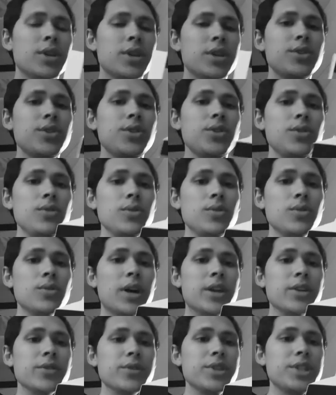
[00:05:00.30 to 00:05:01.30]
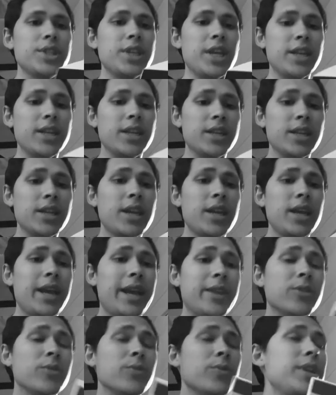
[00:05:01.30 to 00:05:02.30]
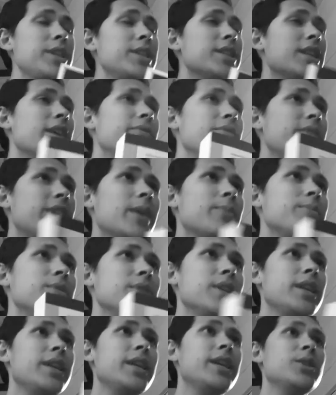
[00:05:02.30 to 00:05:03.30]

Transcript: to understand it, and the reason I've kept it is